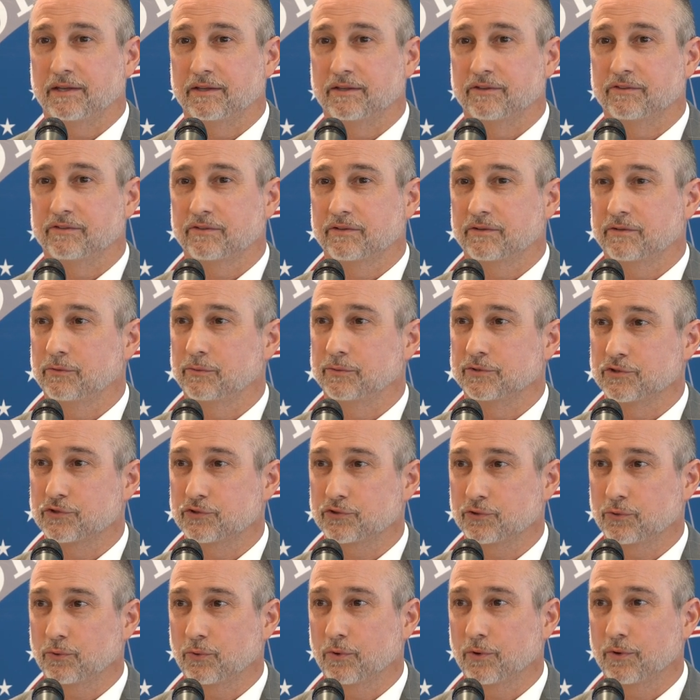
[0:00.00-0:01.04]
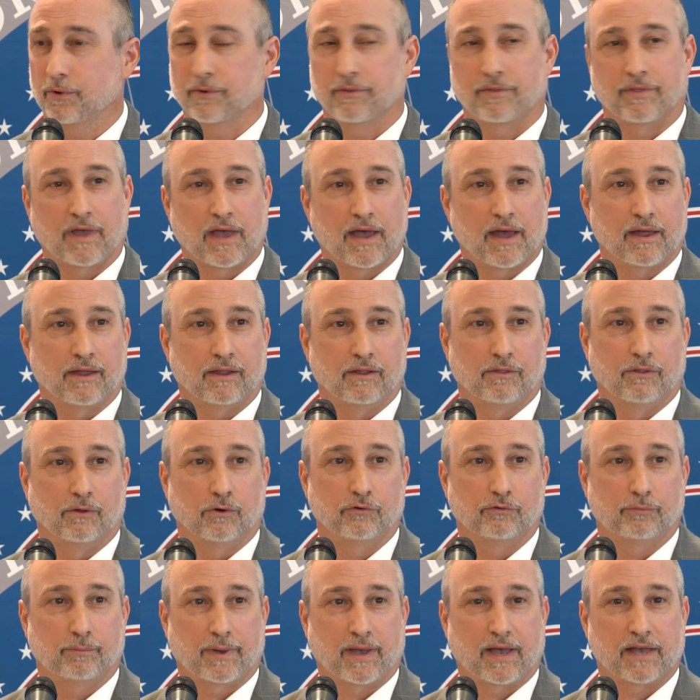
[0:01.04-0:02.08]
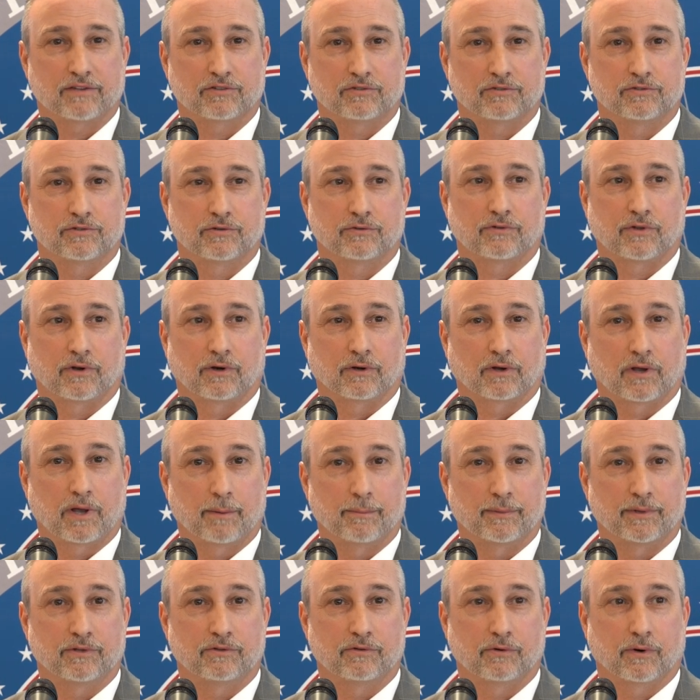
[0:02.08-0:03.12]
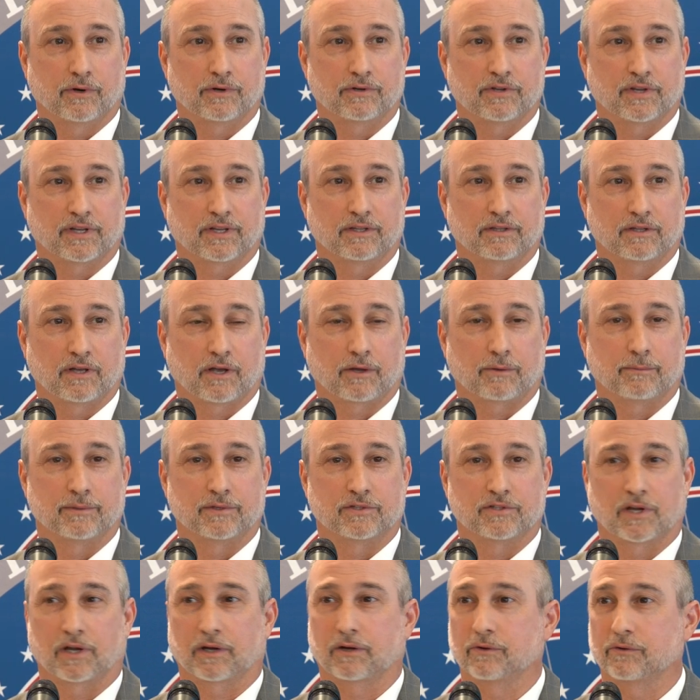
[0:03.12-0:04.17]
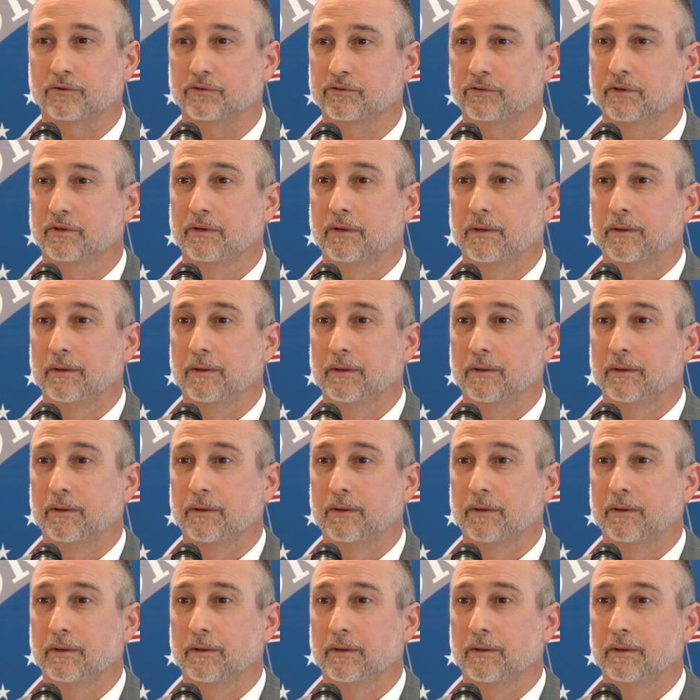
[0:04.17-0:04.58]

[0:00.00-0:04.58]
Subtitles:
is to ensure that those passengers that are coming to our ticket document checkers